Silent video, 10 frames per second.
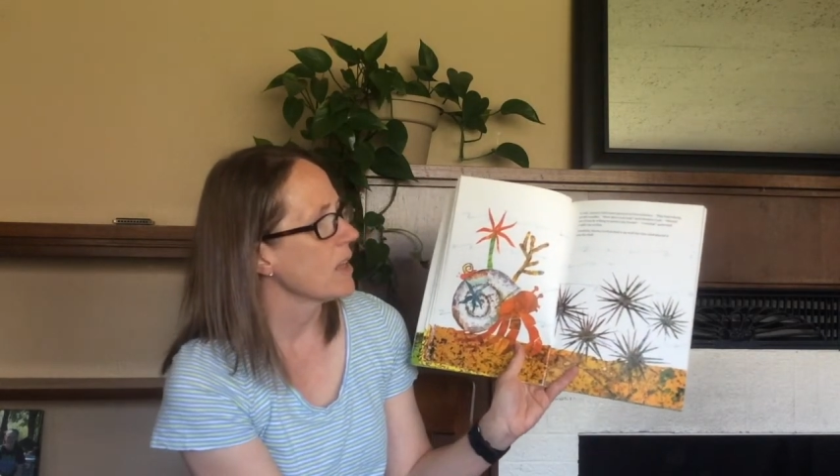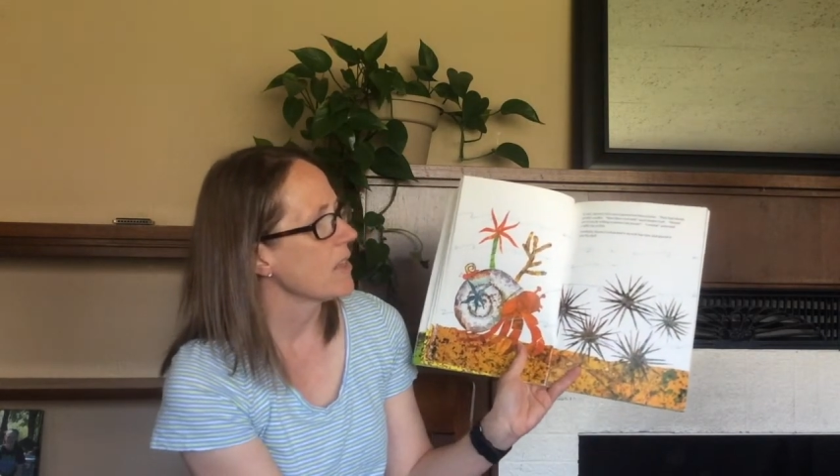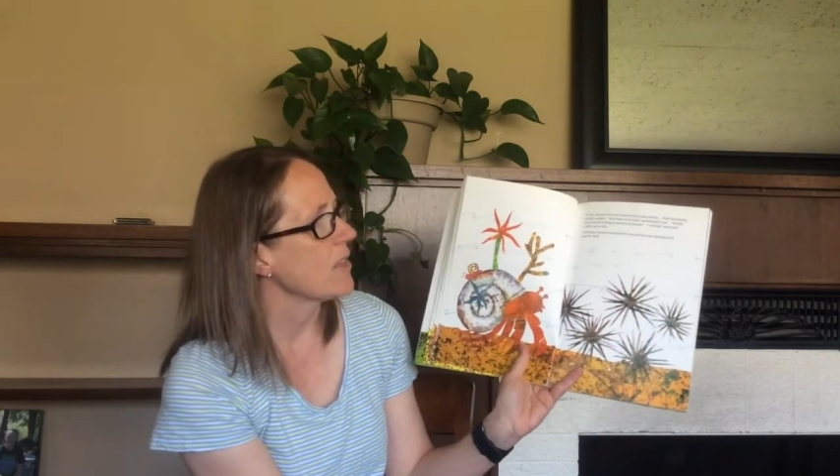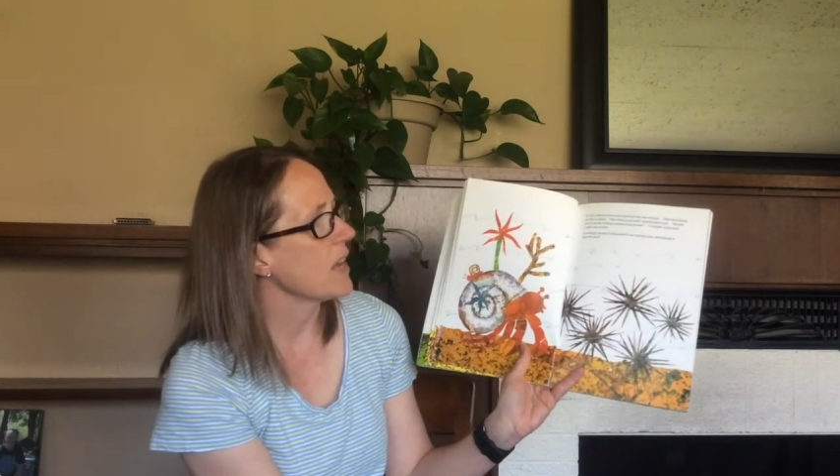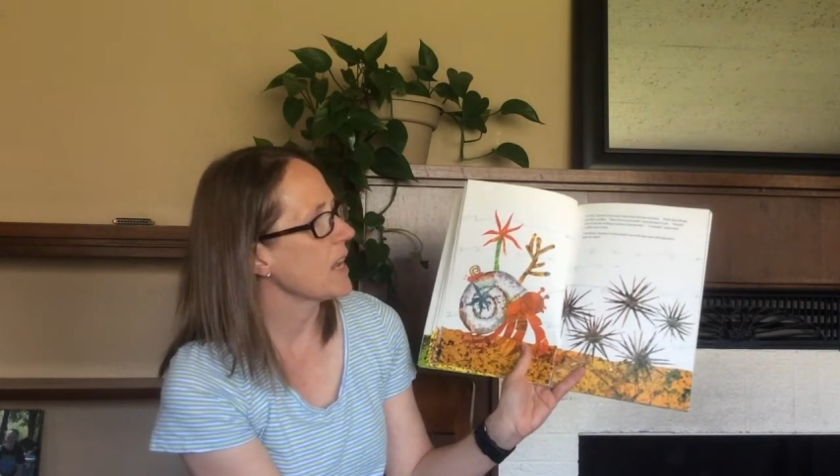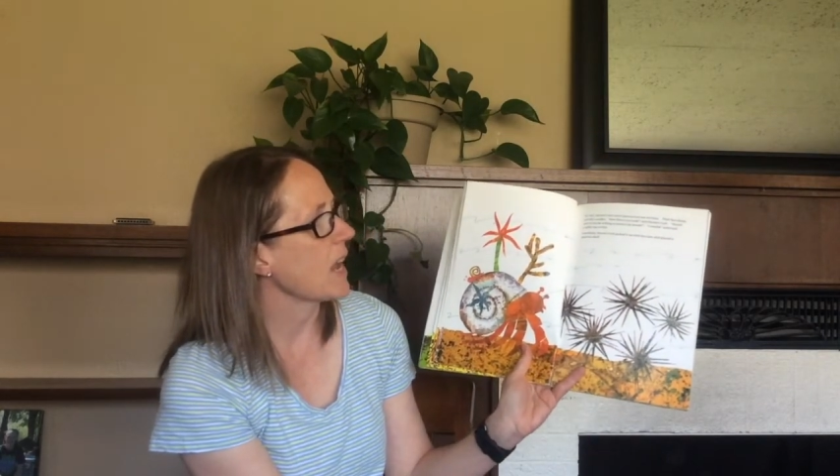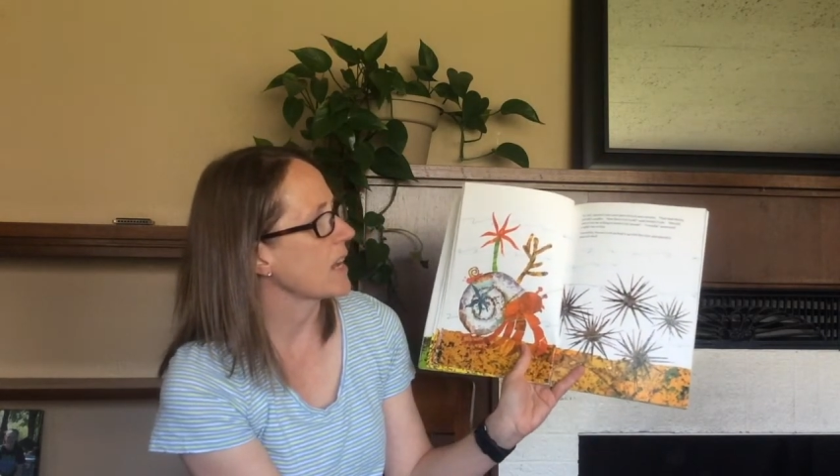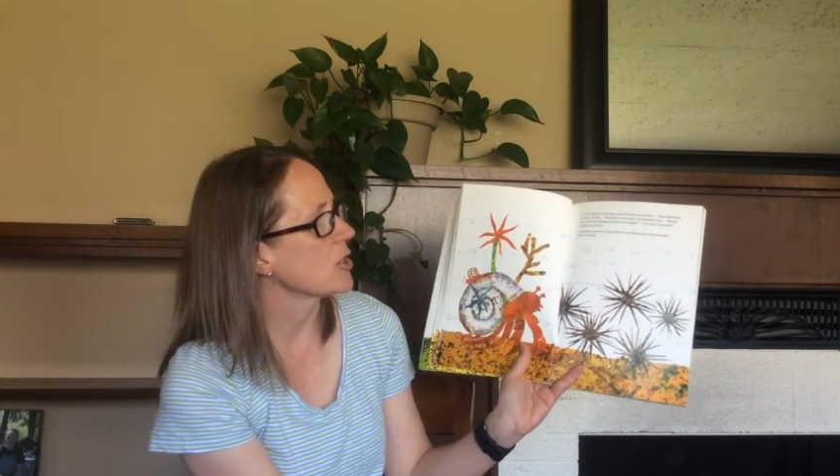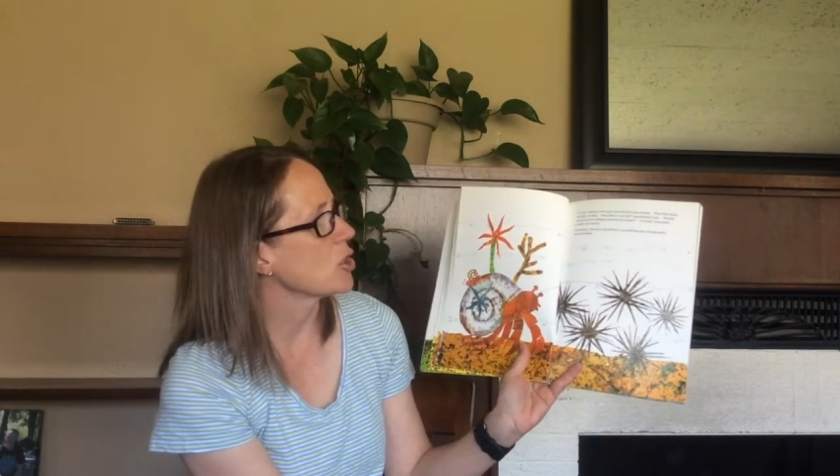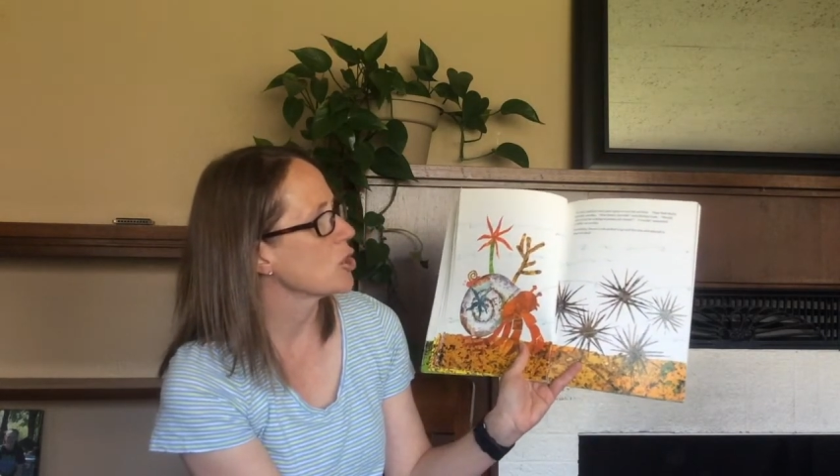They
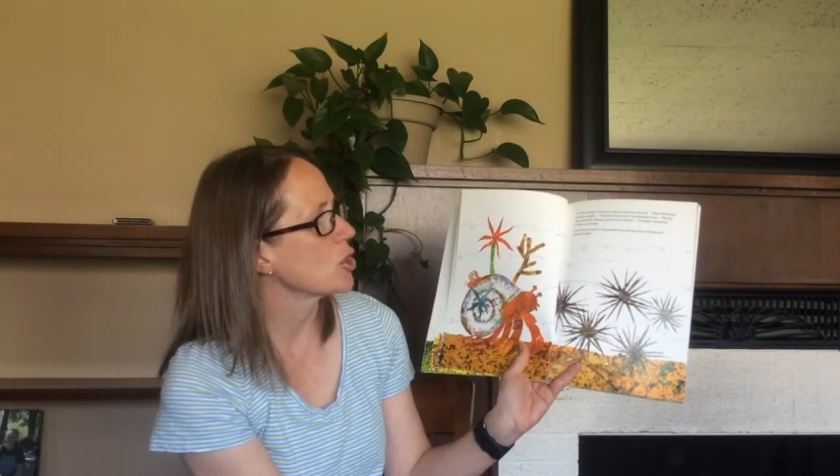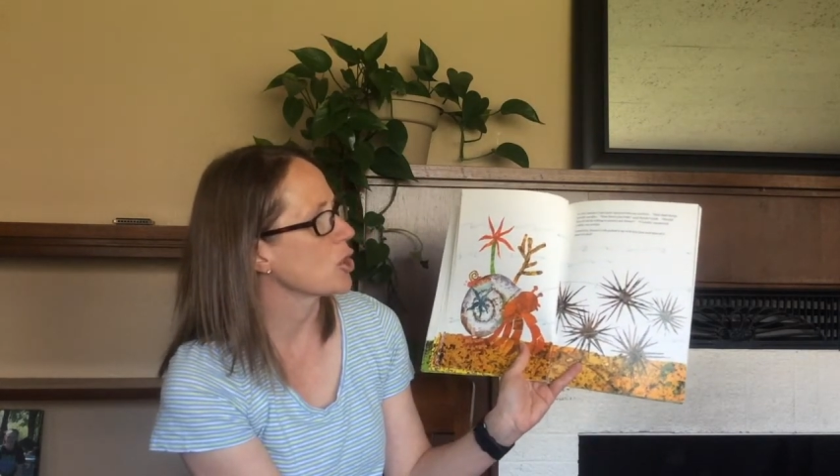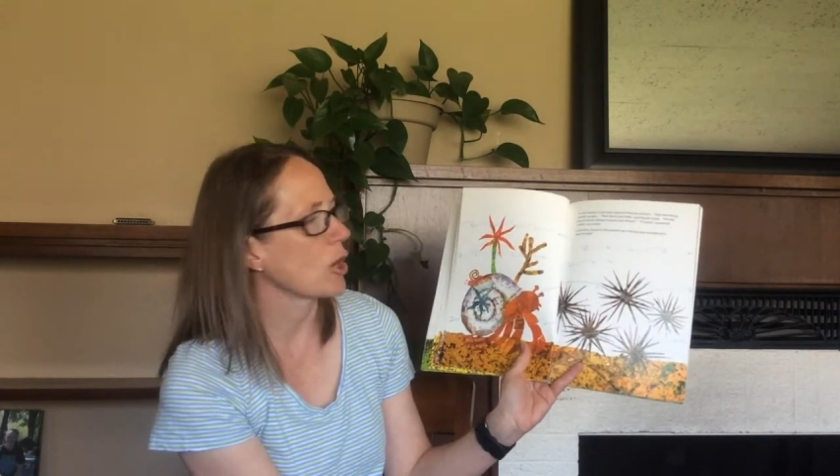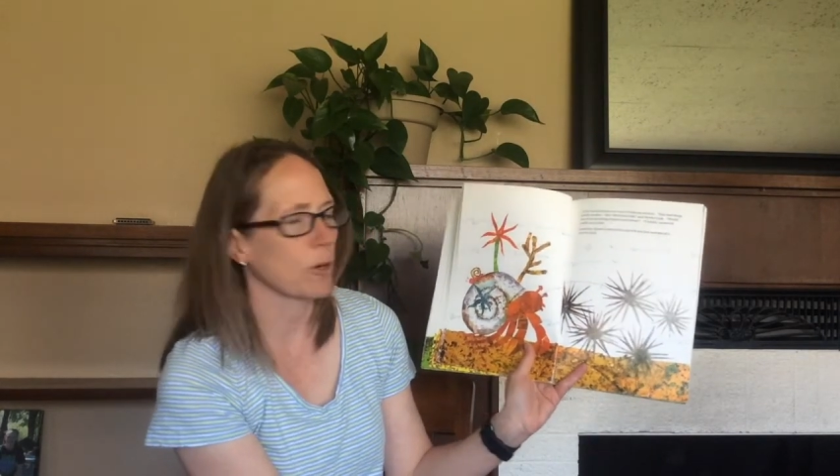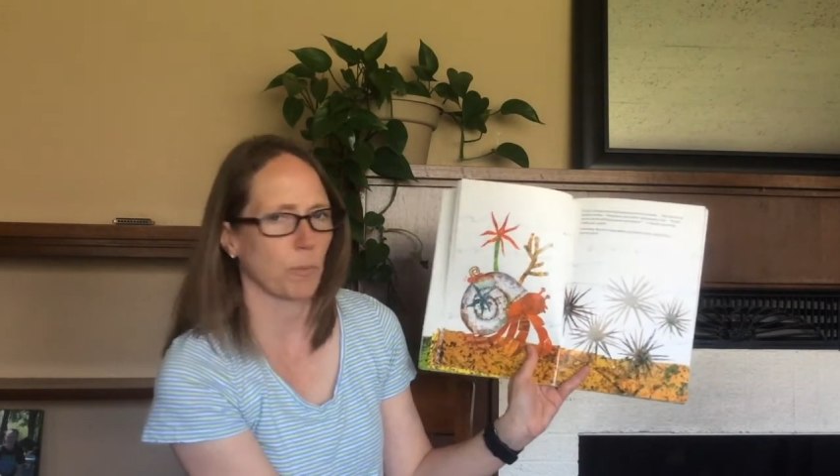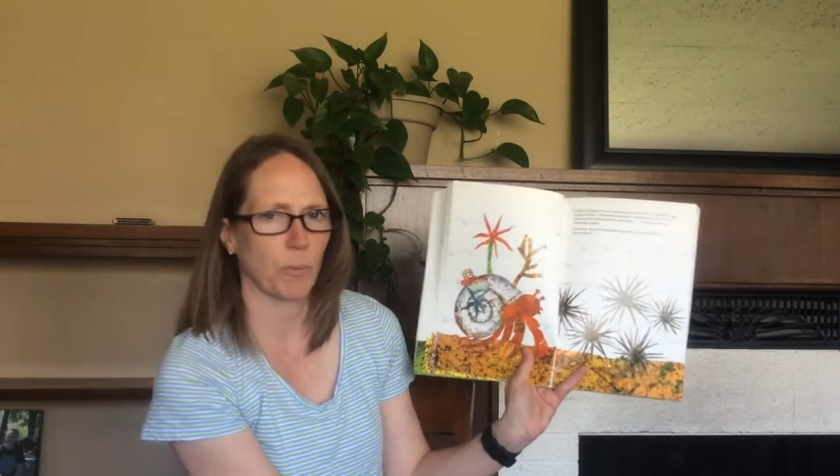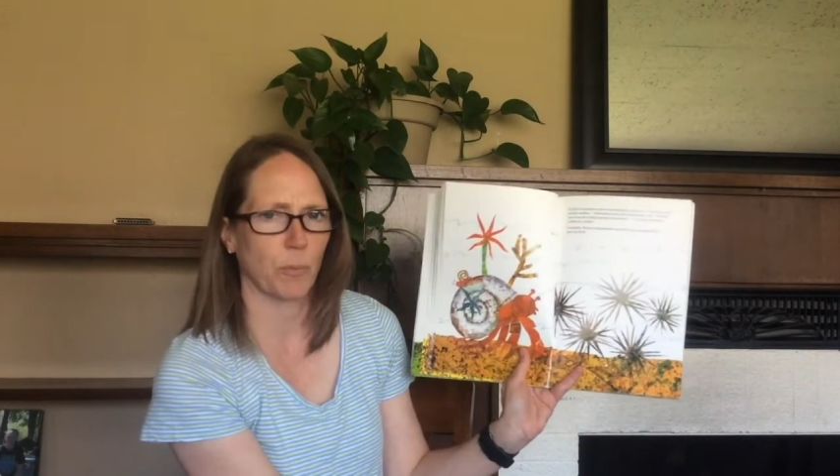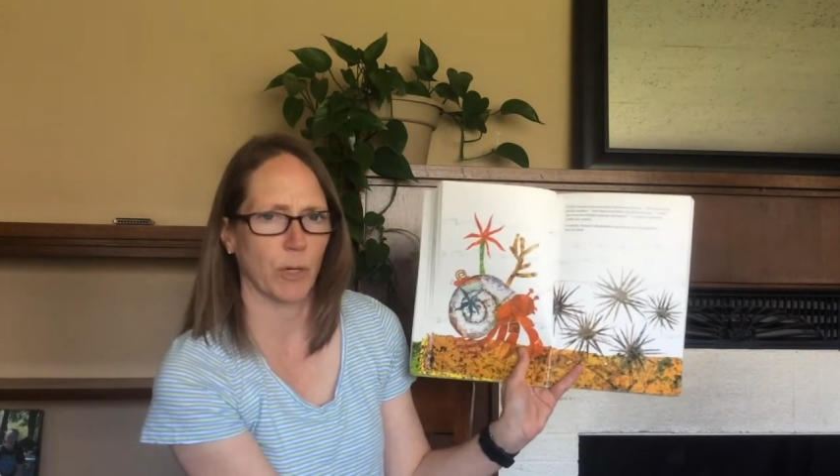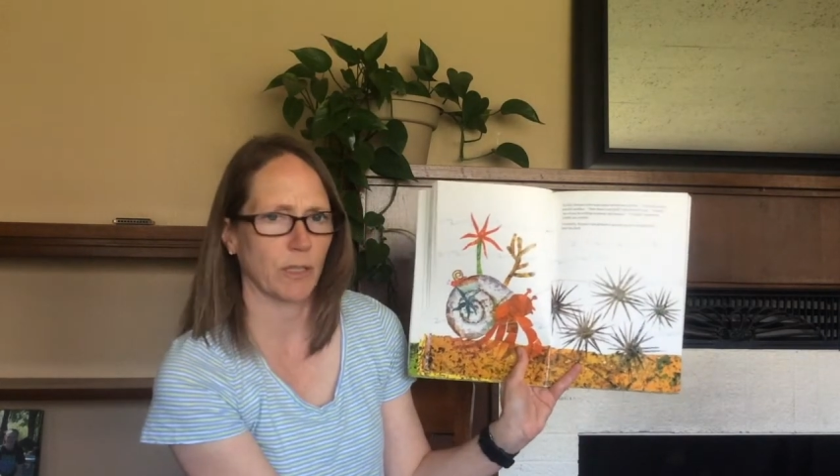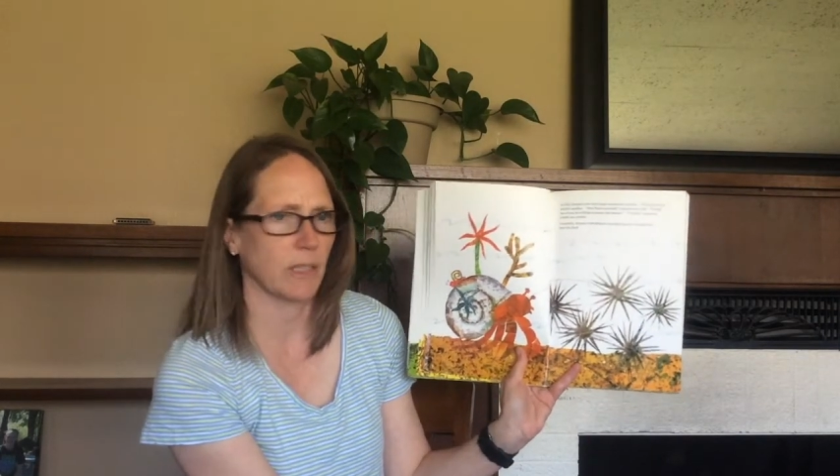had sharp,
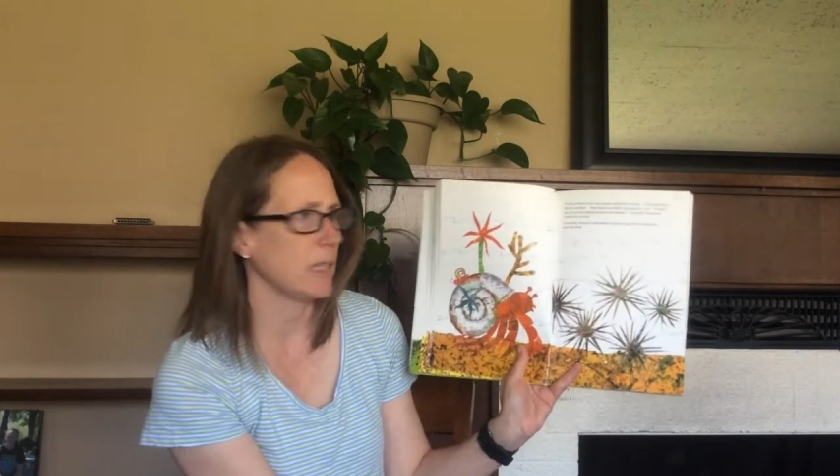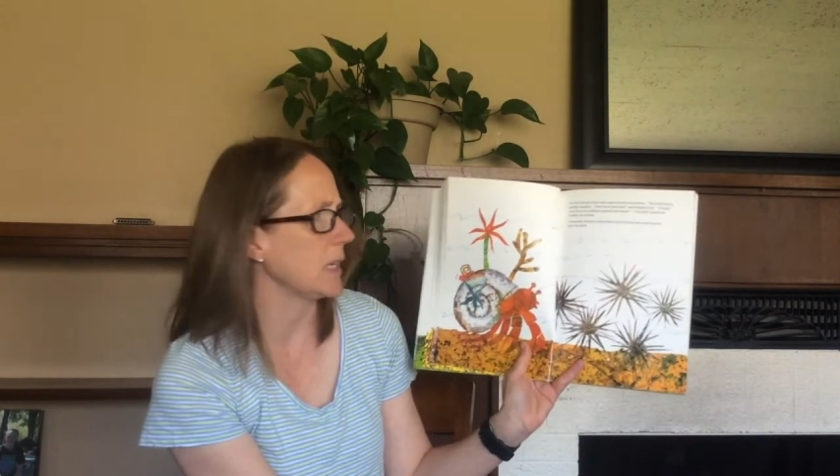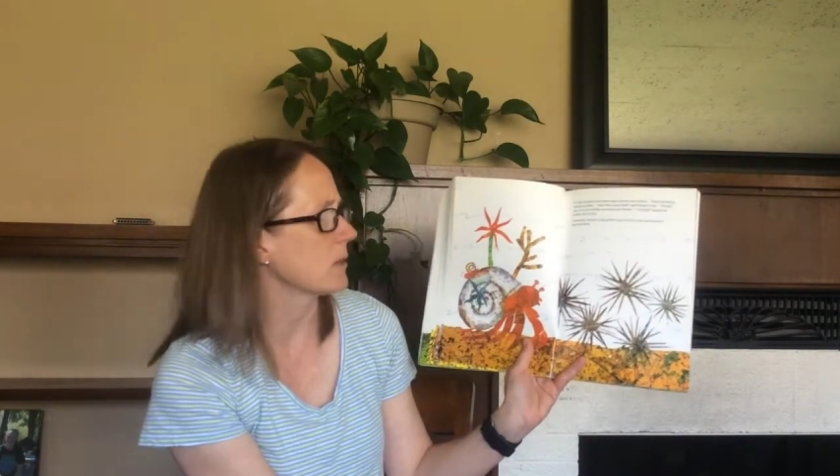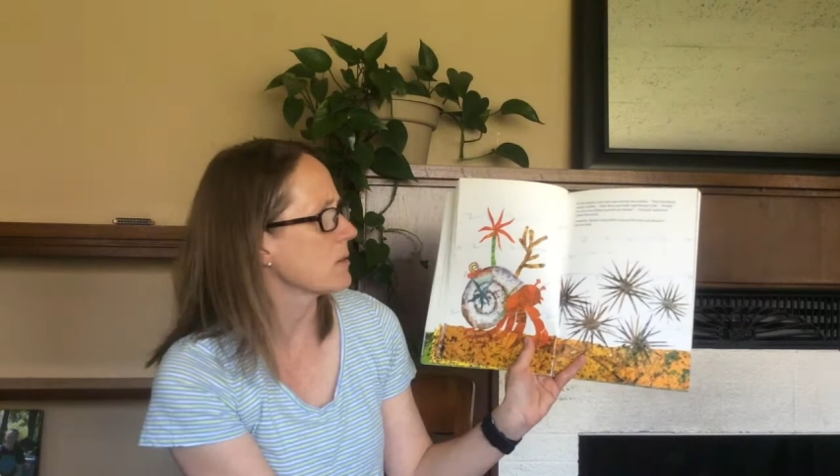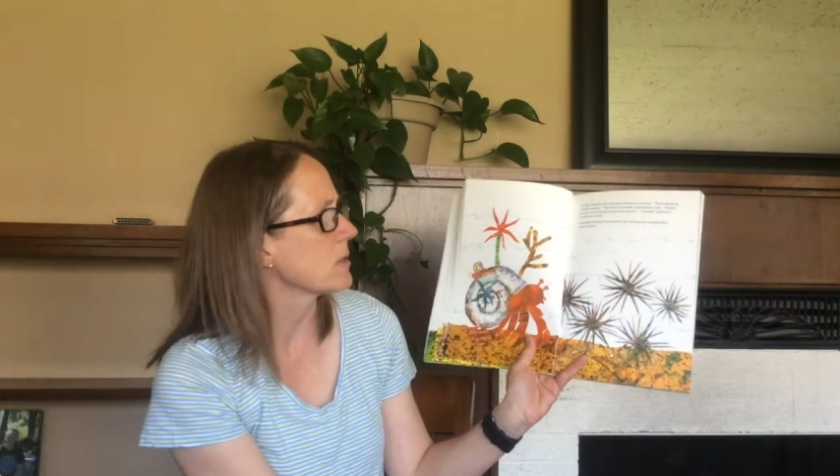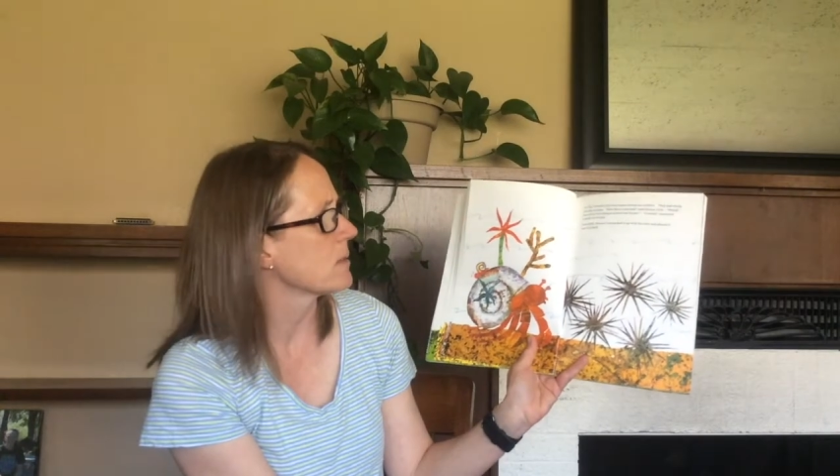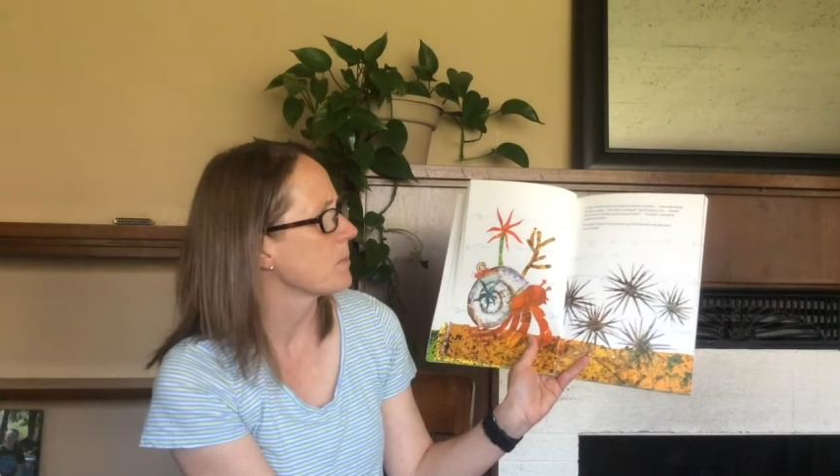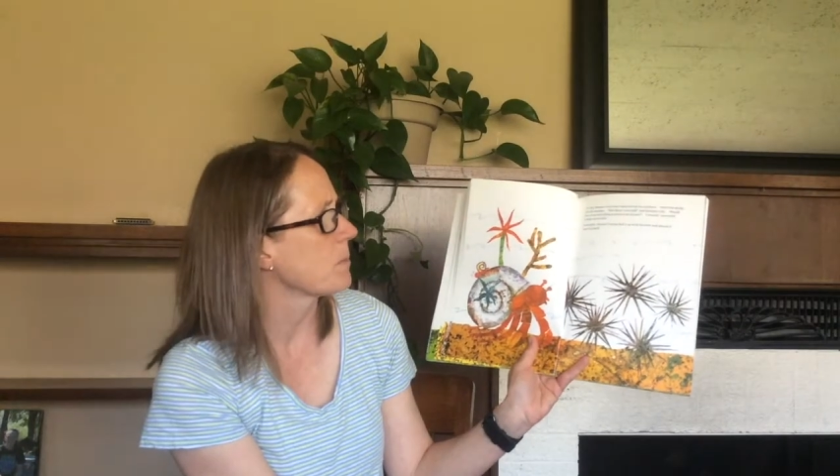prickly needles.